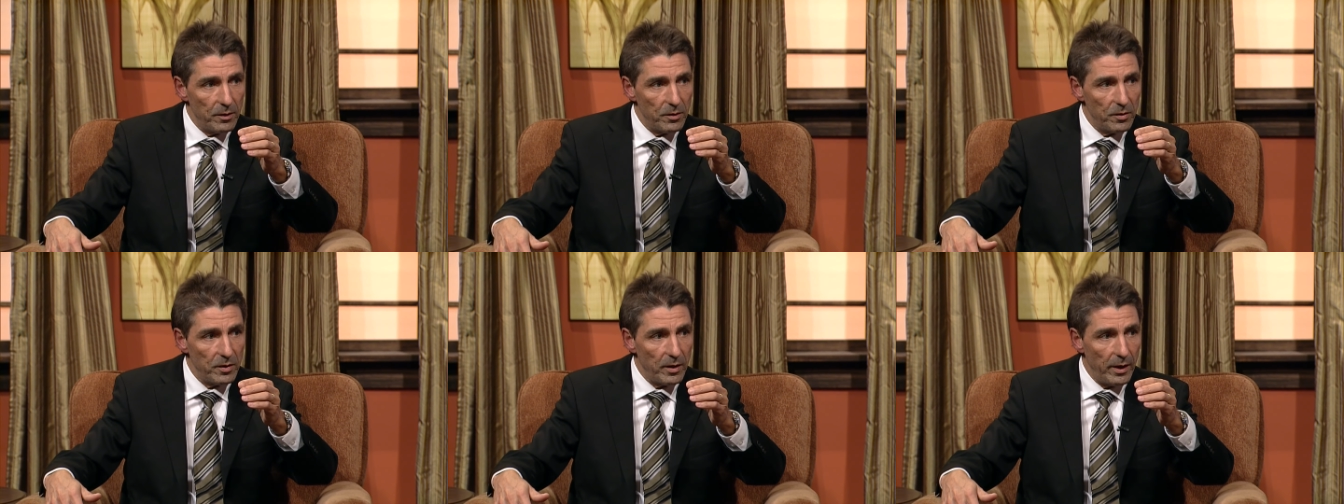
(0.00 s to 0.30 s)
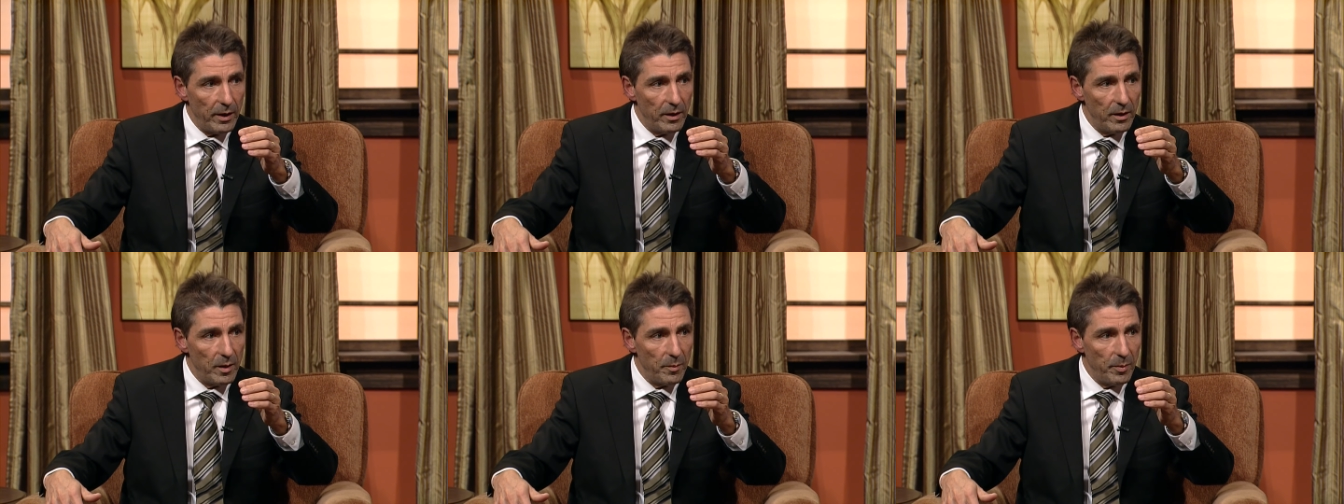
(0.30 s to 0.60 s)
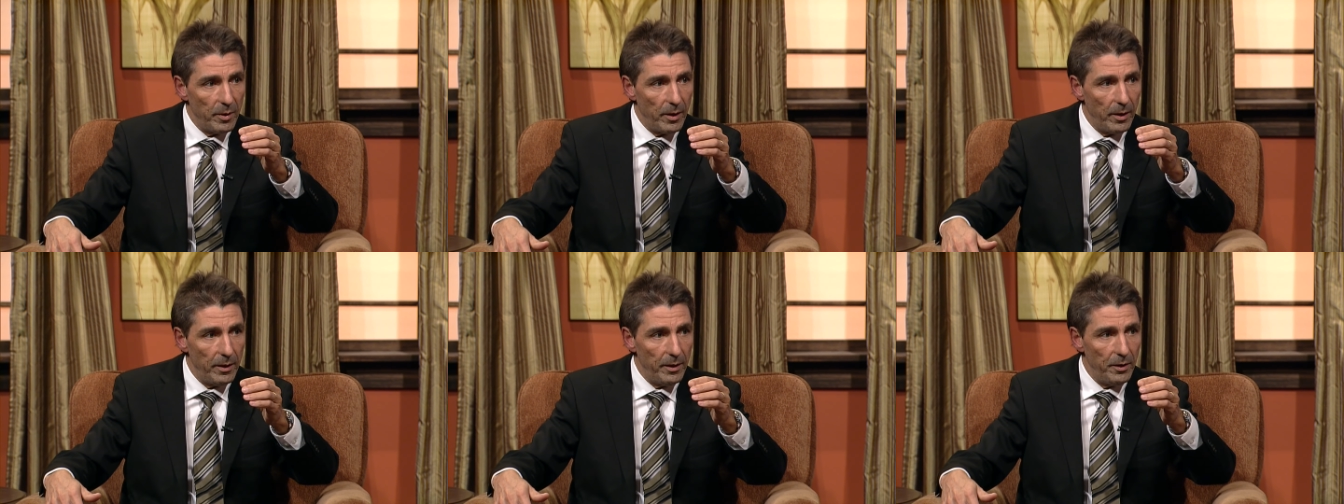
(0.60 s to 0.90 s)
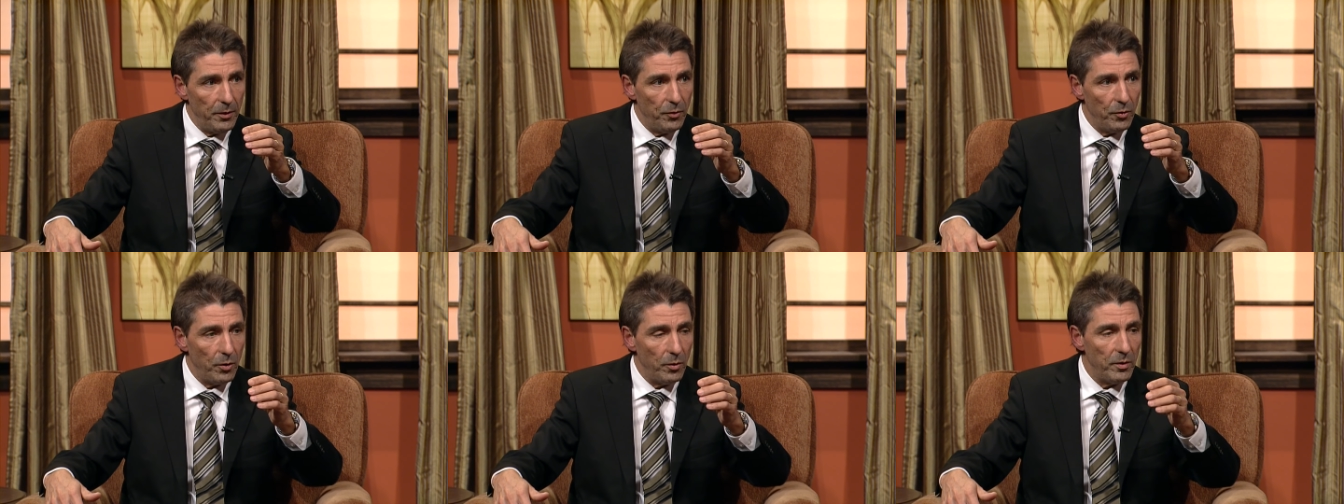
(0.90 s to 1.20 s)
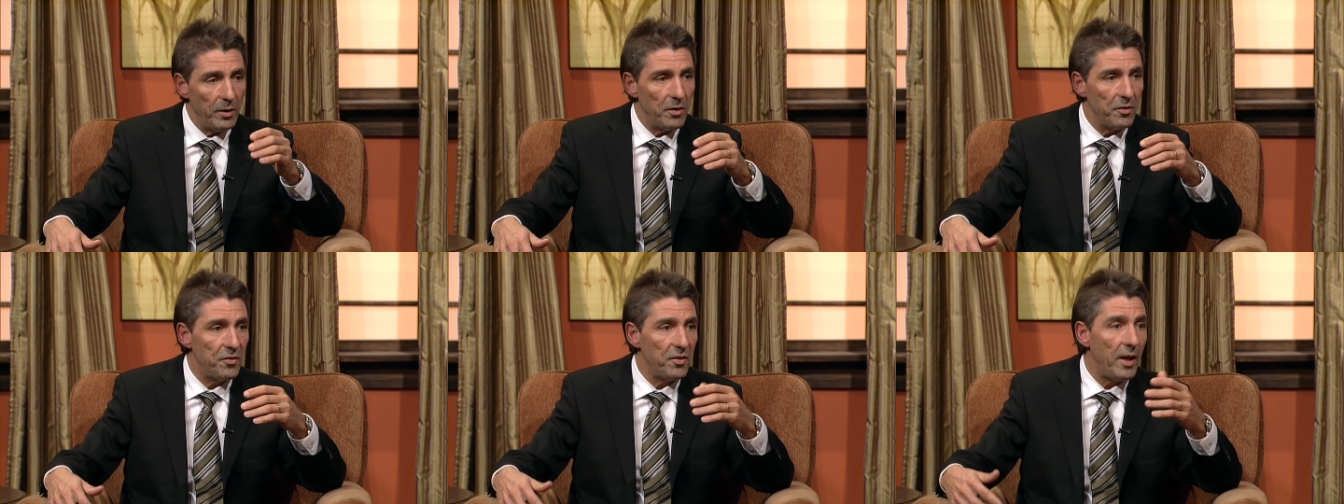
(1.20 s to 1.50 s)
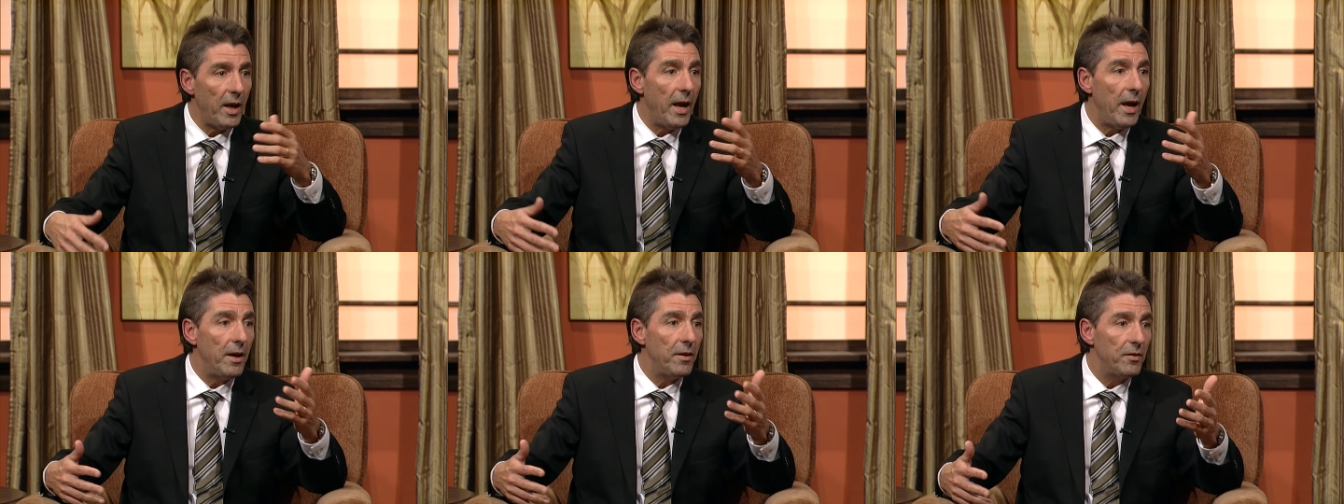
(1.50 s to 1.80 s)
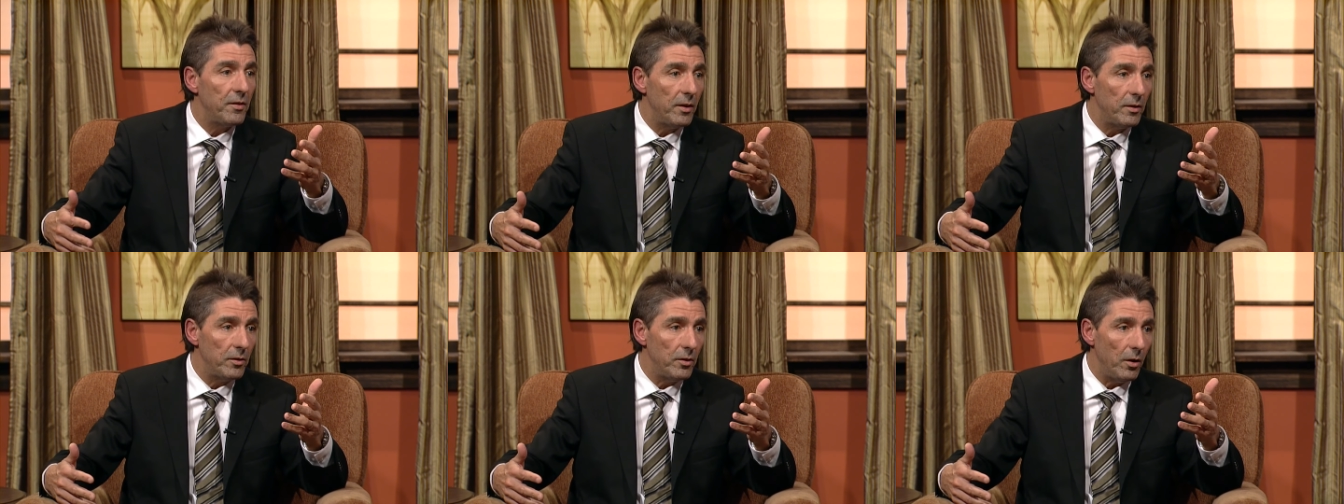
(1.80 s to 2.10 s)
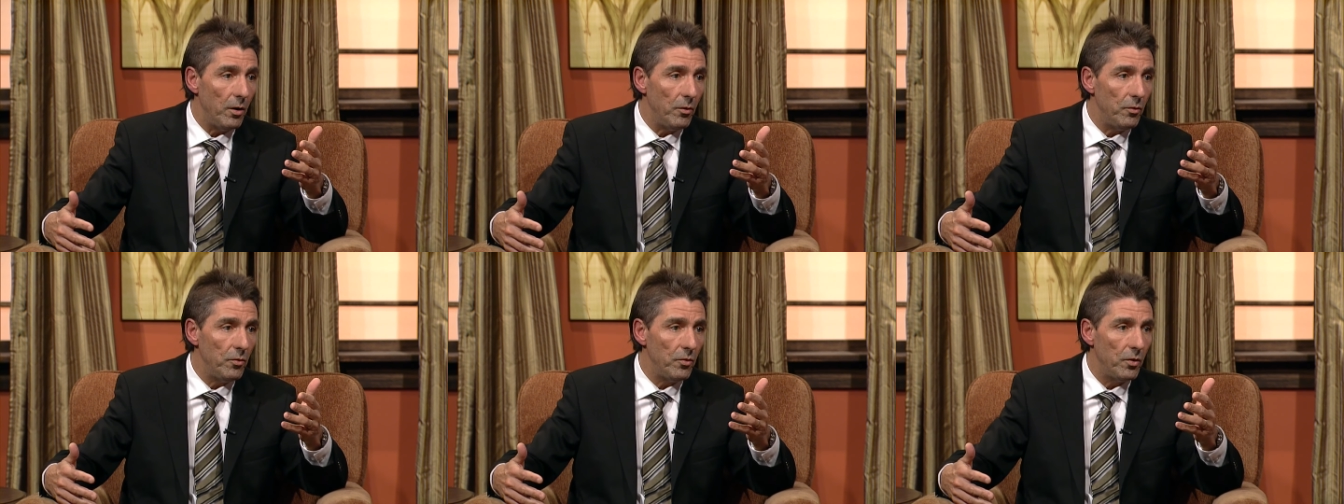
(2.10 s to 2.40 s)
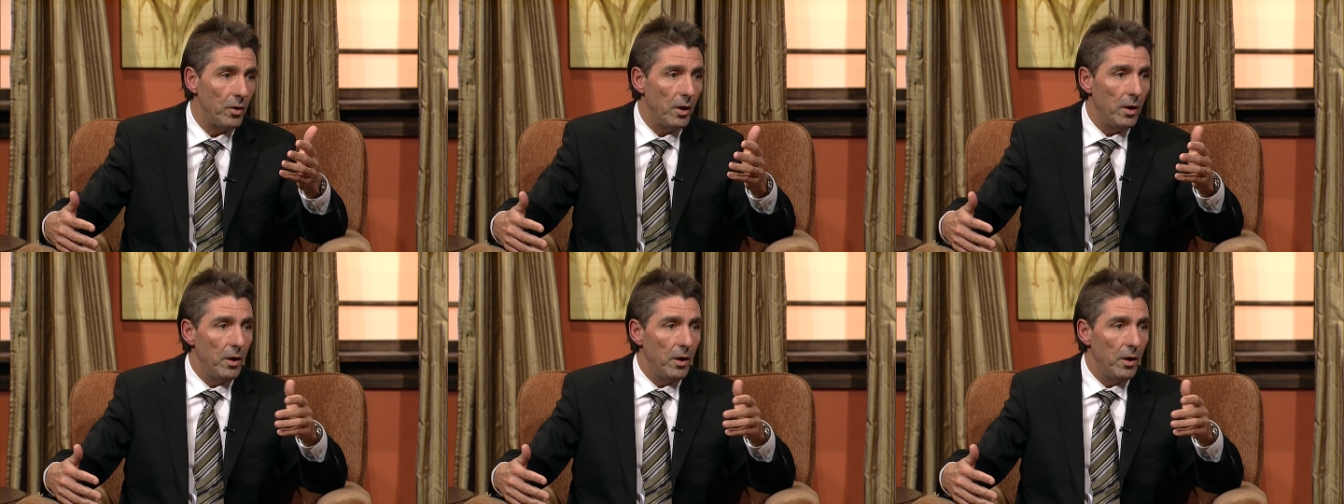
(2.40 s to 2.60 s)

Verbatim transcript: side of the body. So there's exit dose.